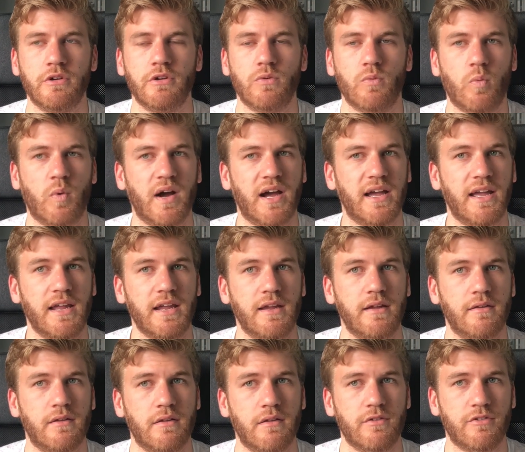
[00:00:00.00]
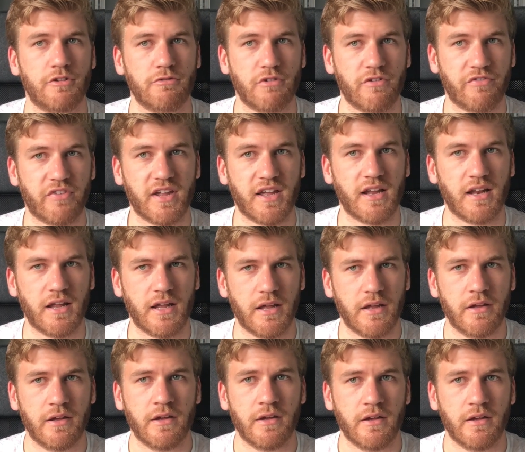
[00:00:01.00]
way to reveal it,